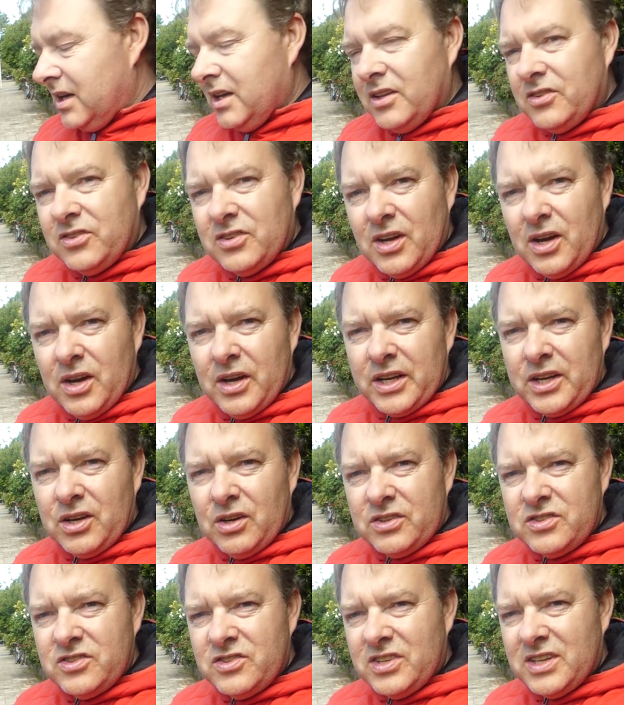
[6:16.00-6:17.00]
so I
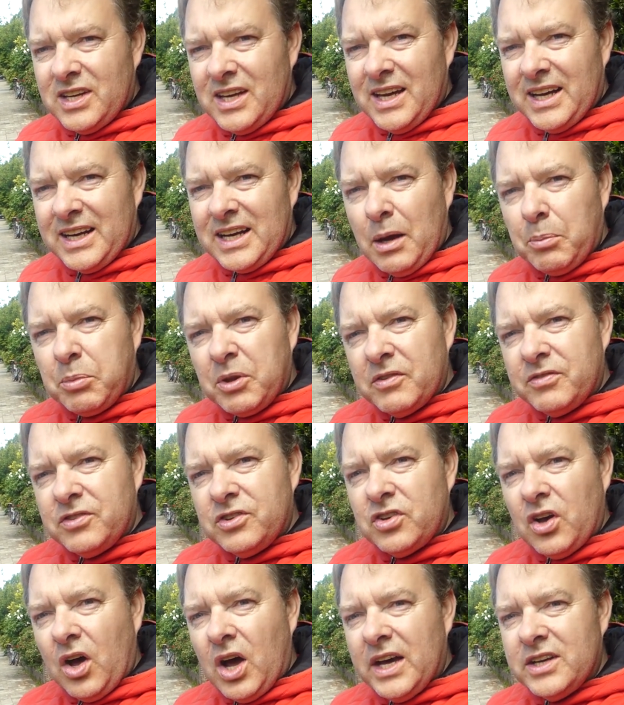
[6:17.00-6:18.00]
got a couple of
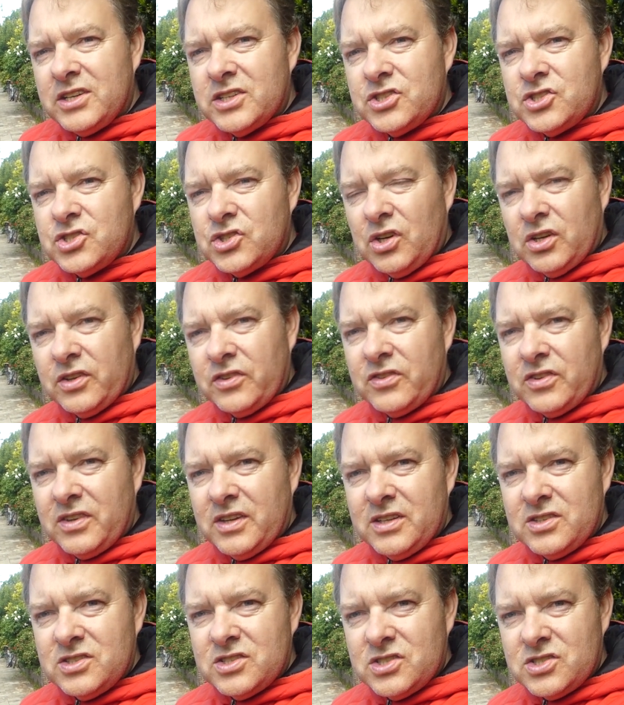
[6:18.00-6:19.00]
tighter shots
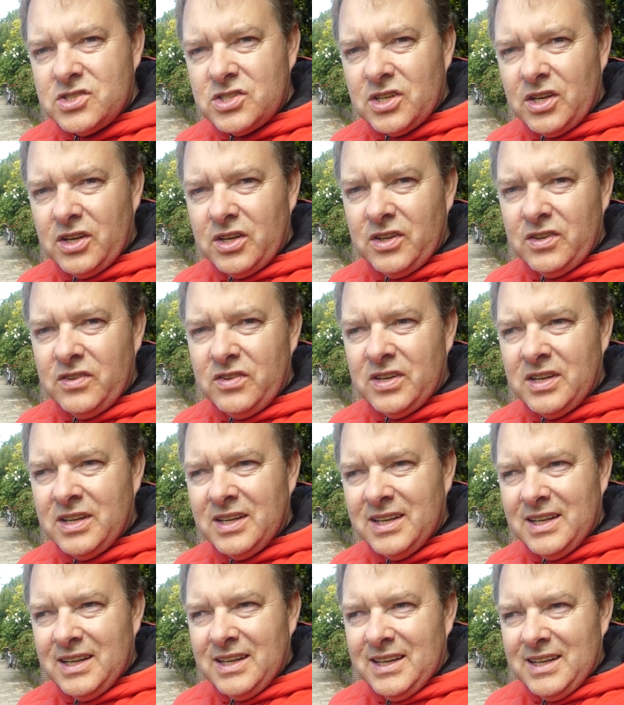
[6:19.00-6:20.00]
that just showed
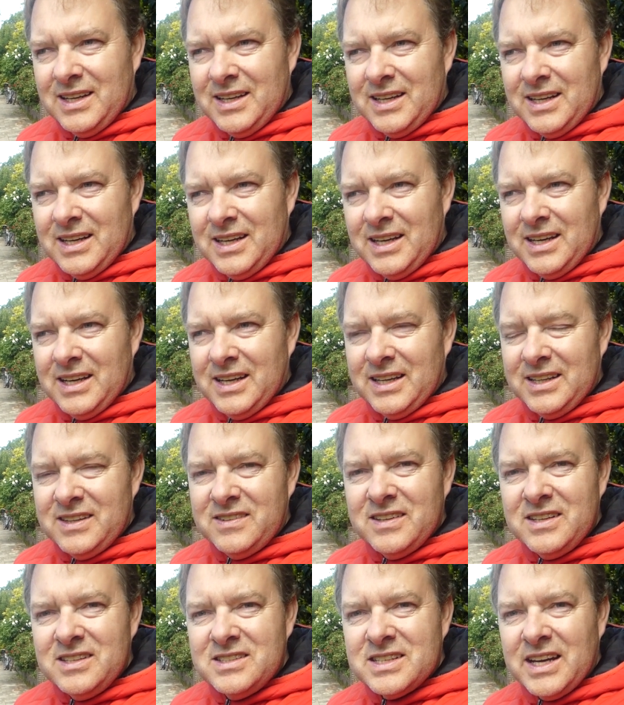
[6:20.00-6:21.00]

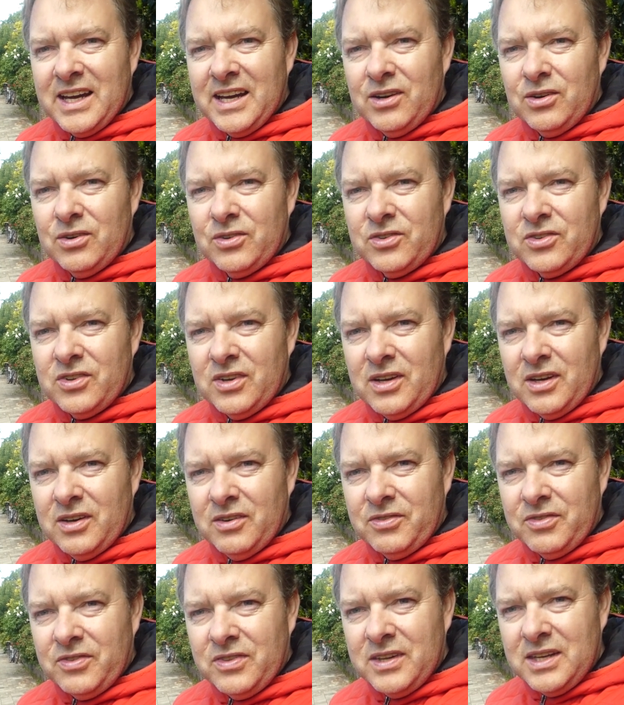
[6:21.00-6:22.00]
details
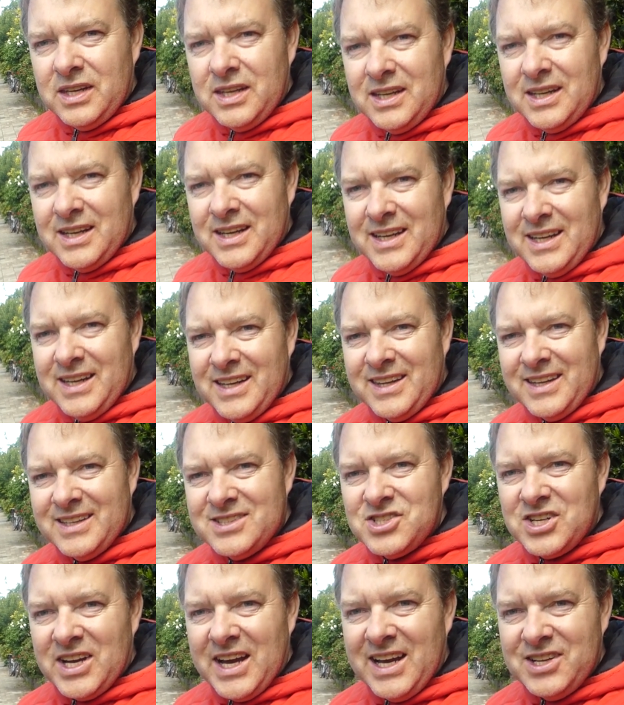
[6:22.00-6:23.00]
of the
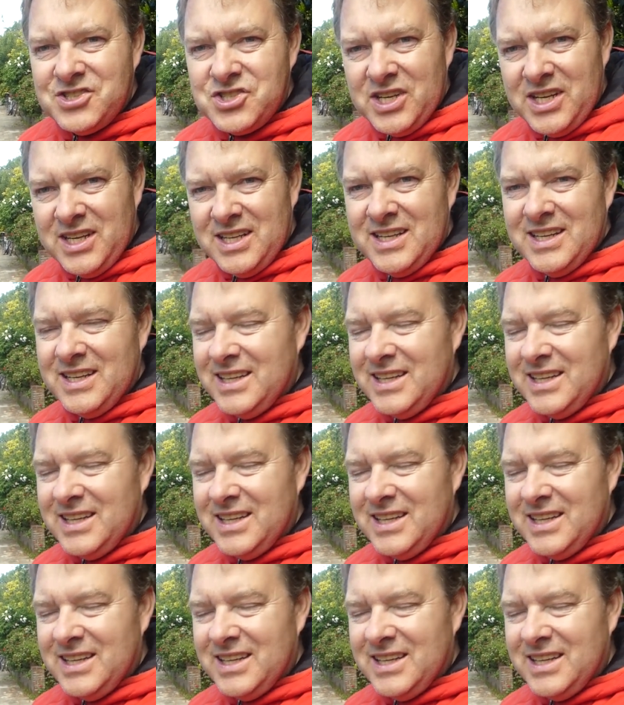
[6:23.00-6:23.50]
charger,